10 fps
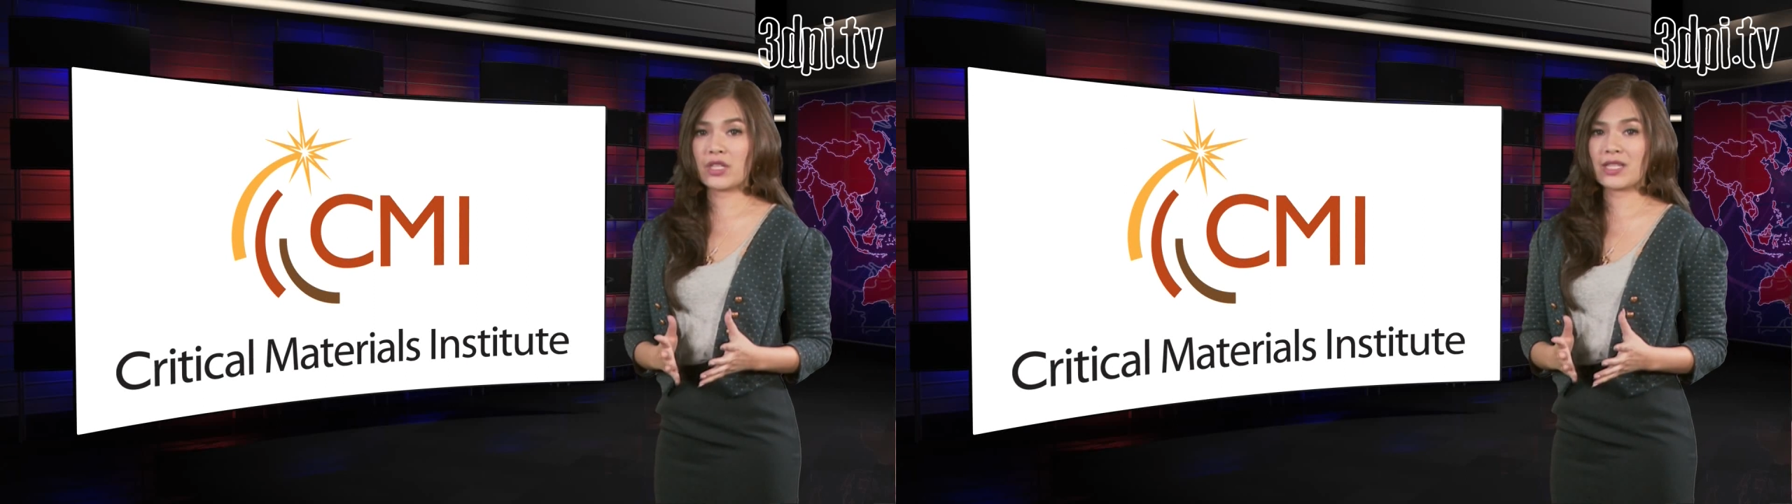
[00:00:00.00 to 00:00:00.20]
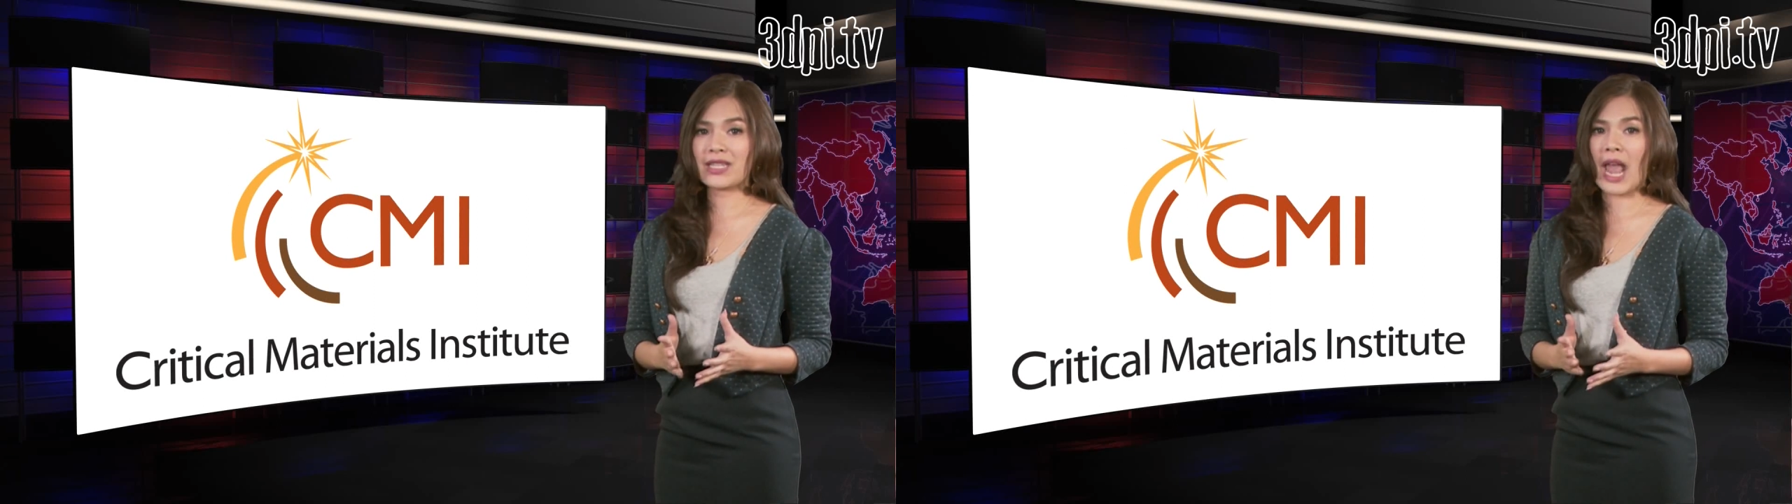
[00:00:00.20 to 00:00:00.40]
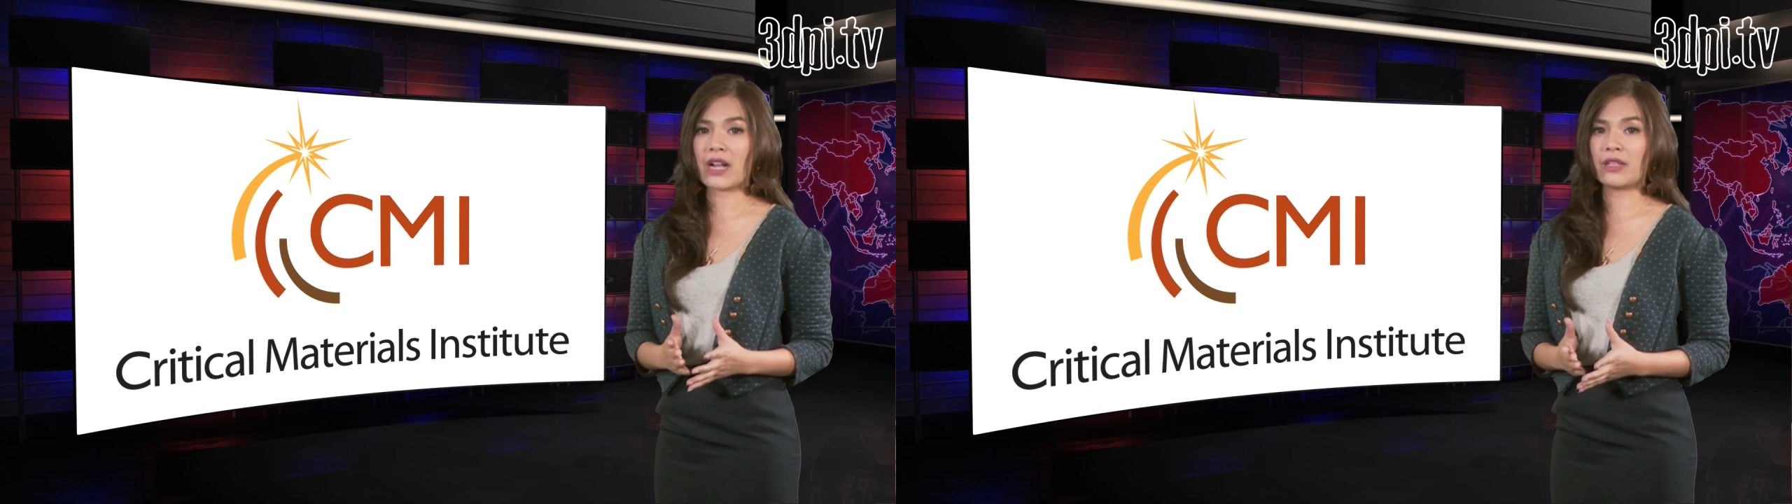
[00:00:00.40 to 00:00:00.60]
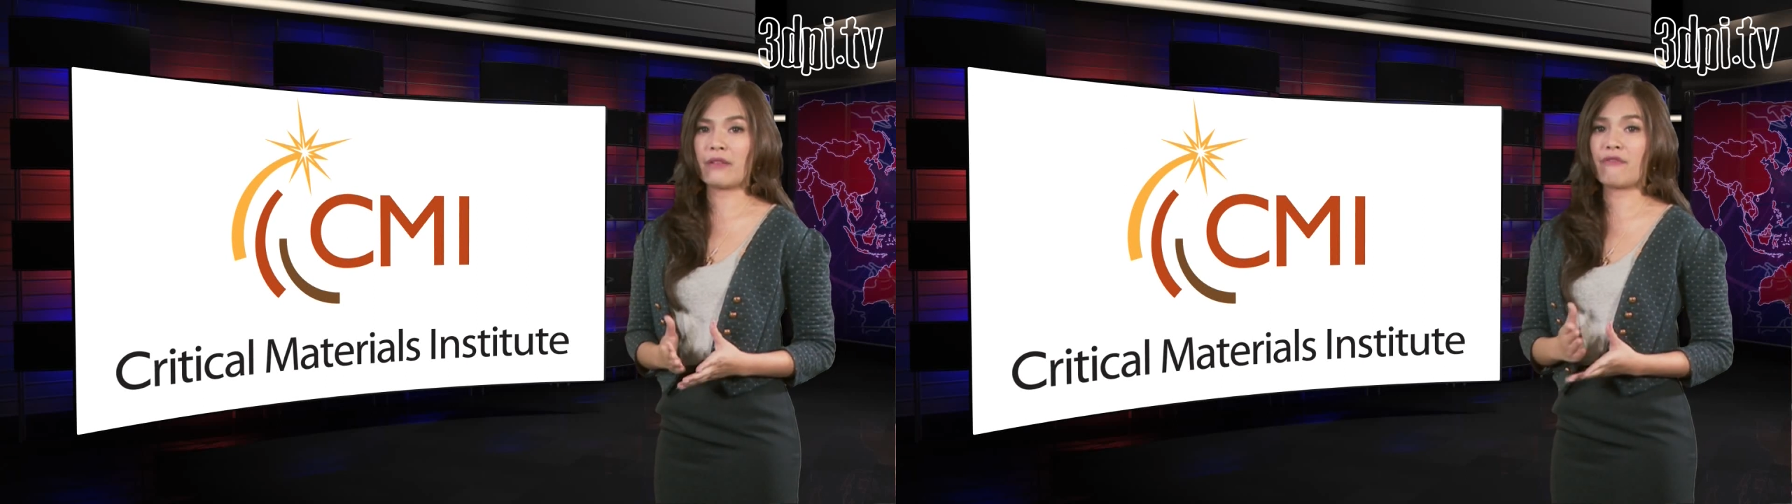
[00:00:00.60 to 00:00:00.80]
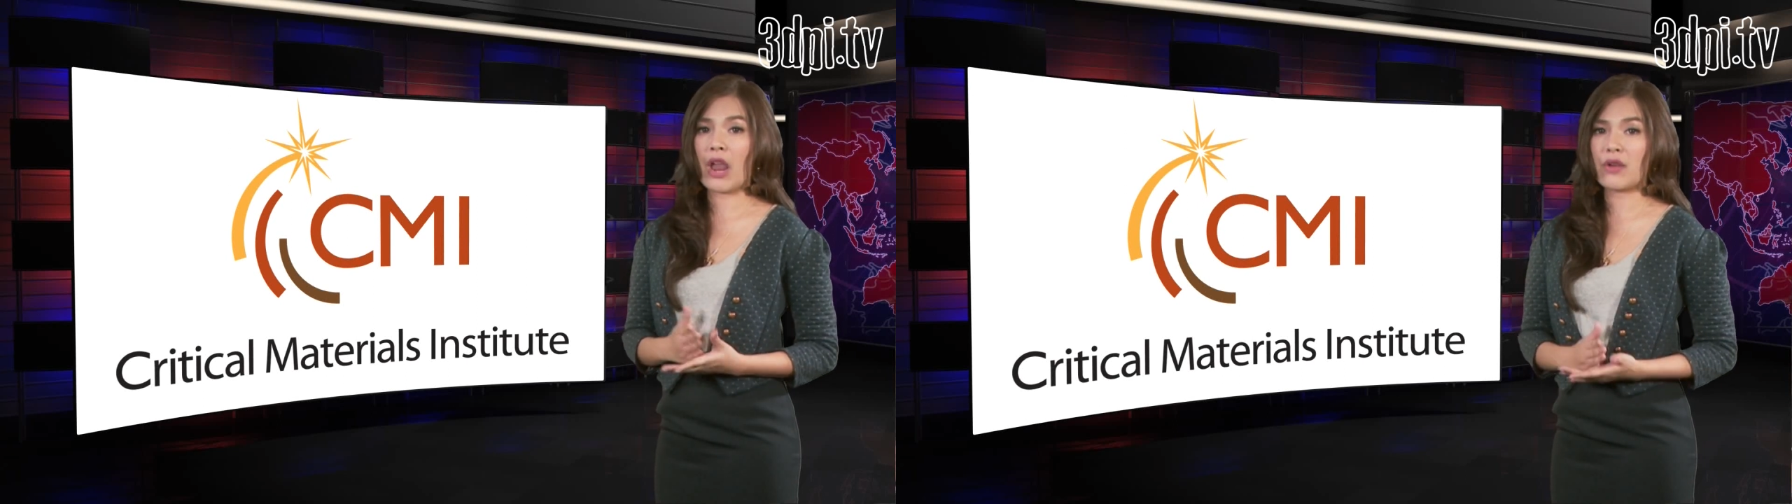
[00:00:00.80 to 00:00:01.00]
to
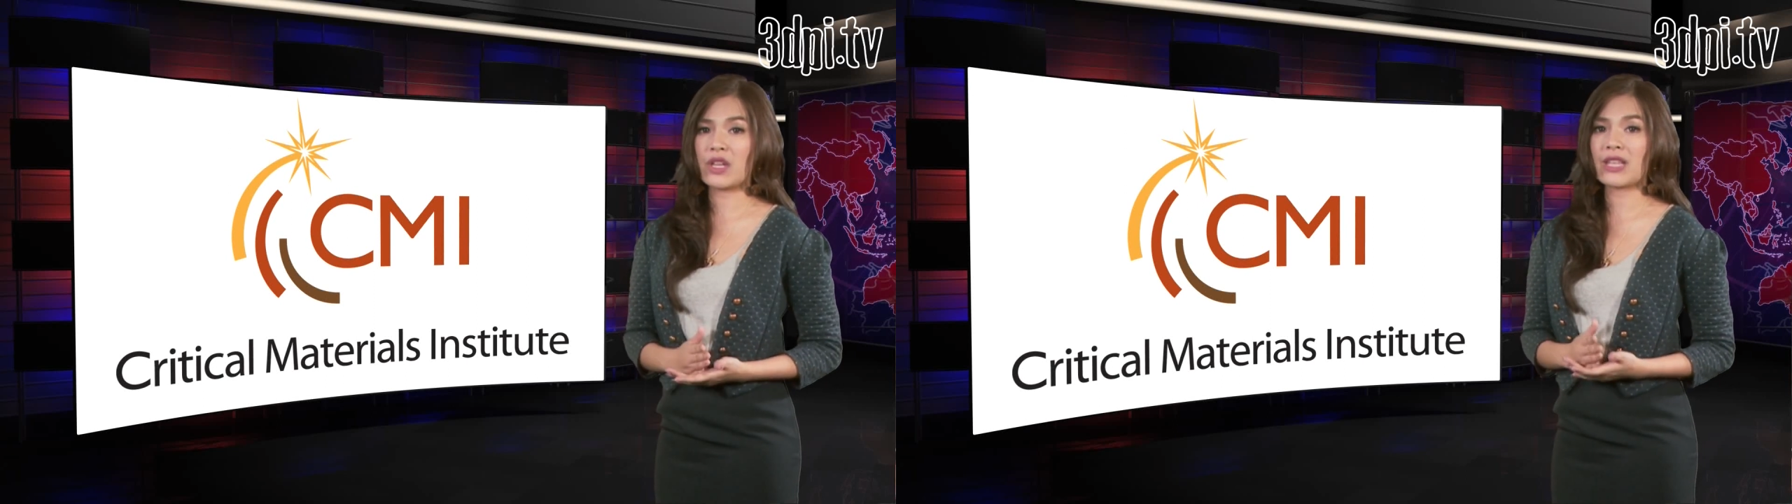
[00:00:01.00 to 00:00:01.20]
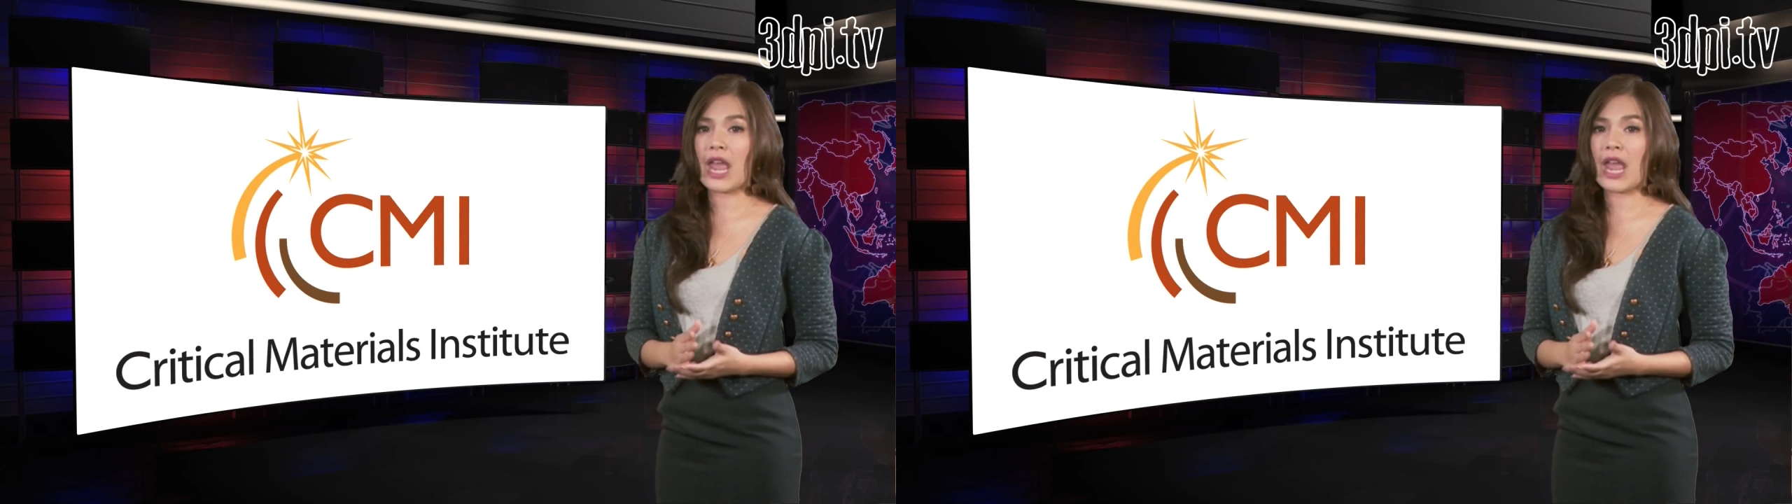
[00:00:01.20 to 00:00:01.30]
tackling various